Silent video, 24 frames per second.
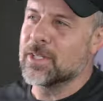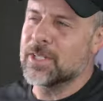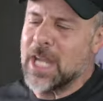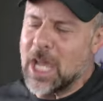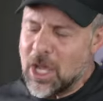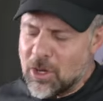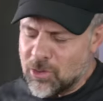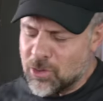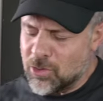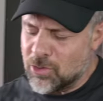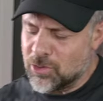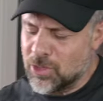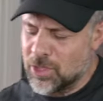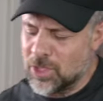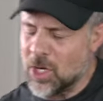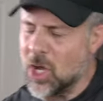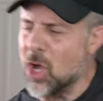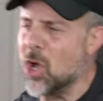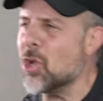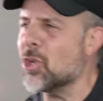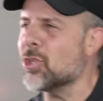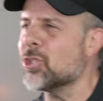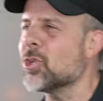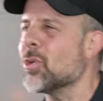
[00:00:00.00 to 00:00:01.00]
Now you should
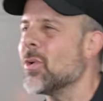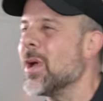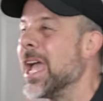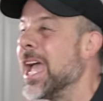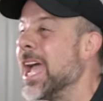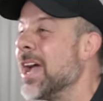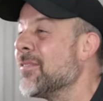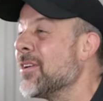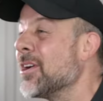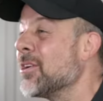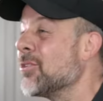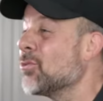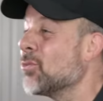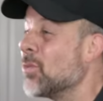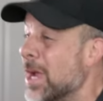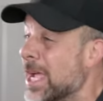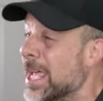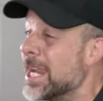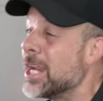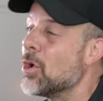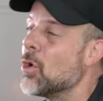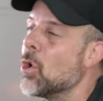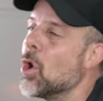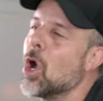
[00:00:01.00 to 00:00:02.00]
also have a
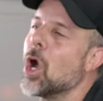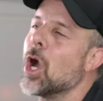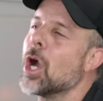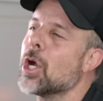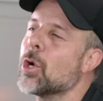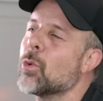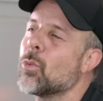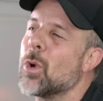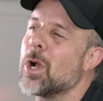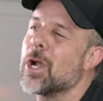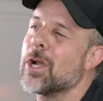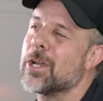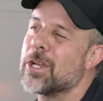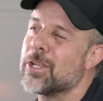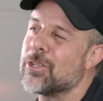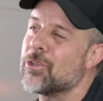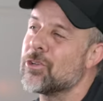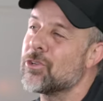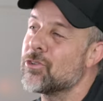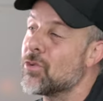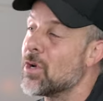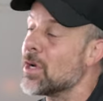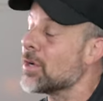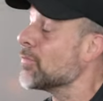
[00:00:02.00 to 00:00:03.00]
radio hardwired in your
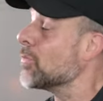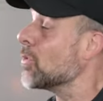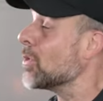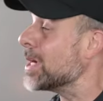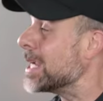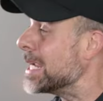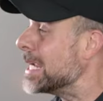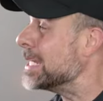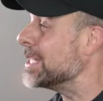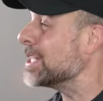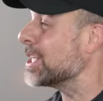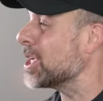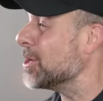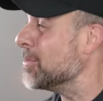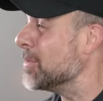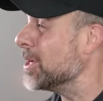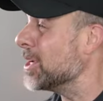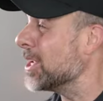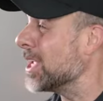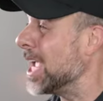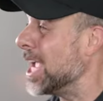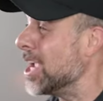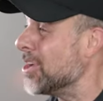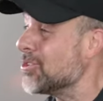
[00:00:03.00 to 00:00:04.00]
truck for easy
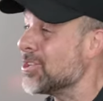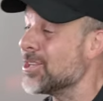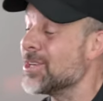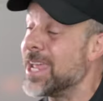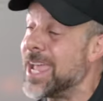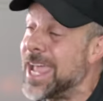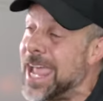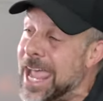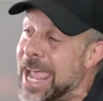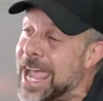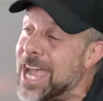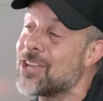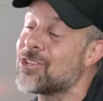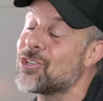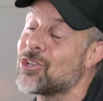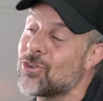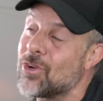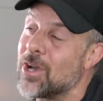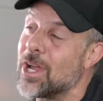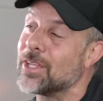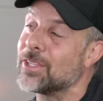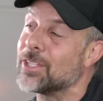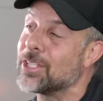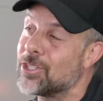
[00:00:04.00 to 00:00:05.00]
communication as
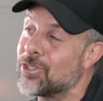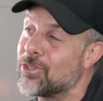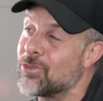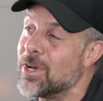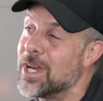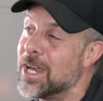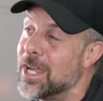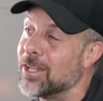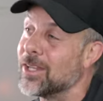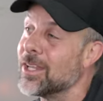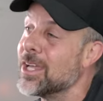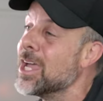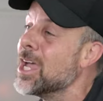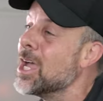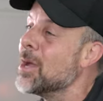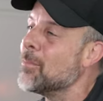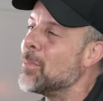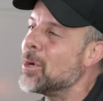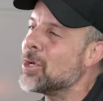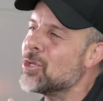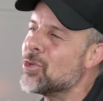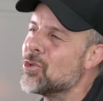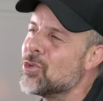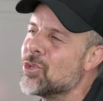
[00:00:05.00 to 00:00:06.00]
you're on the trail,
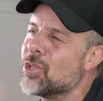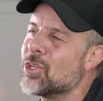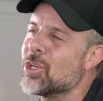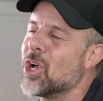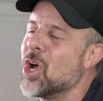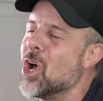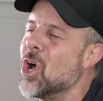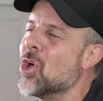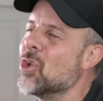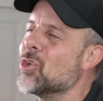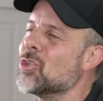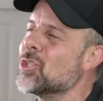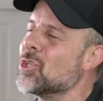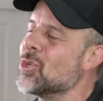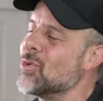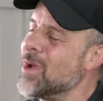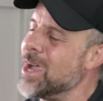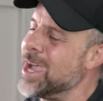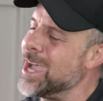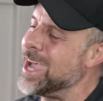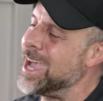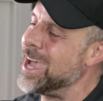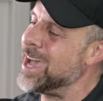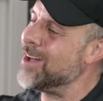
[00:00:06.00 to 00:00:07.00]
but you should also
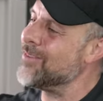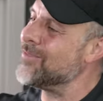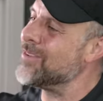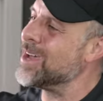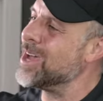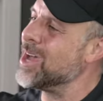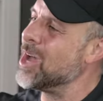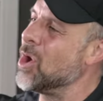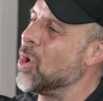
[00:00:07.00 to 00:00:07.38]
have